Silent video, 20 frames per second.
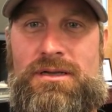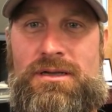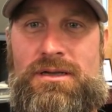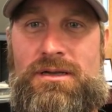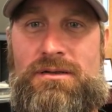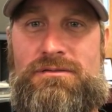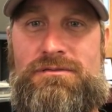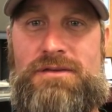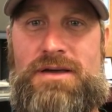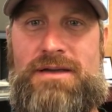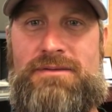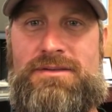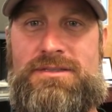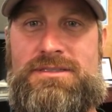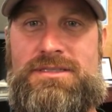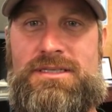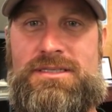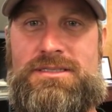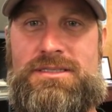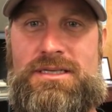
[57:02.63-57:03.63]
a 5 to
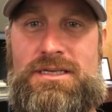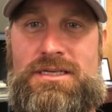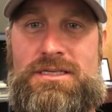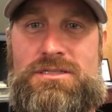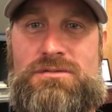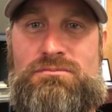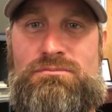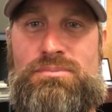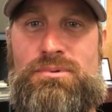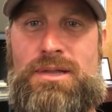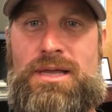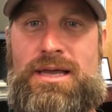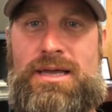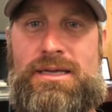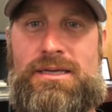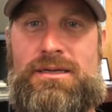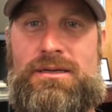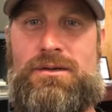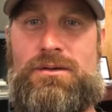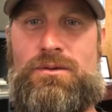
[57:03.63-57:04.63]
6 inch
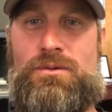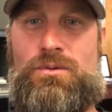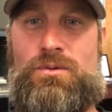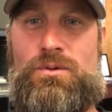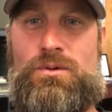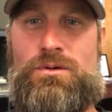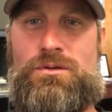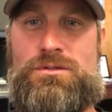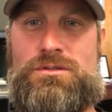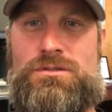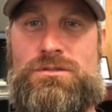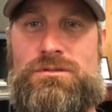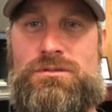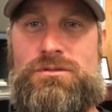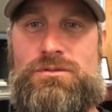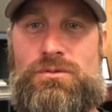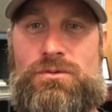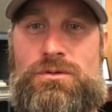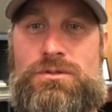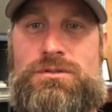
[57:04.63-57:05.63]
black orange
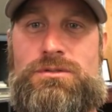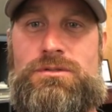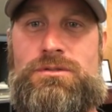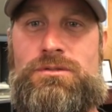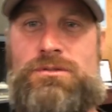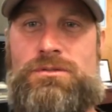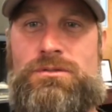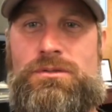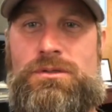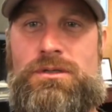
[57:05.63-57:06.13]
dorsal